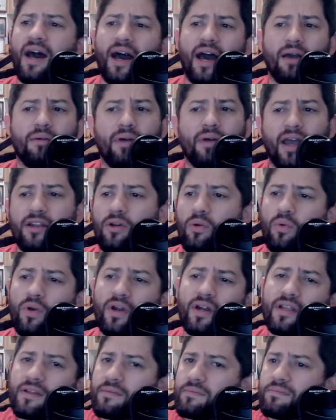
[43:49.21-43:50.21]
I, I don't
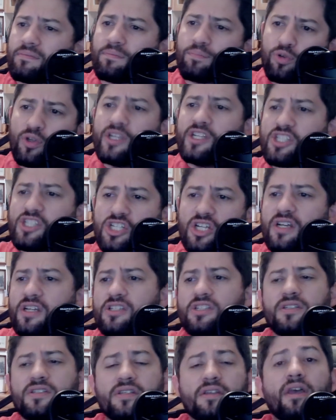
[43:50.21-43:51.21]
want to
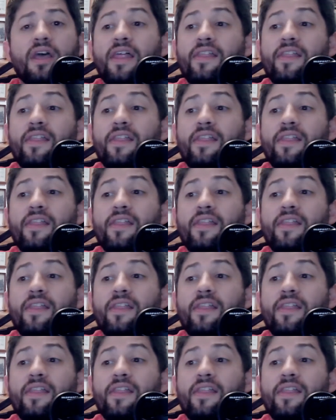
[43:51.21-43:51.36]
prejudge.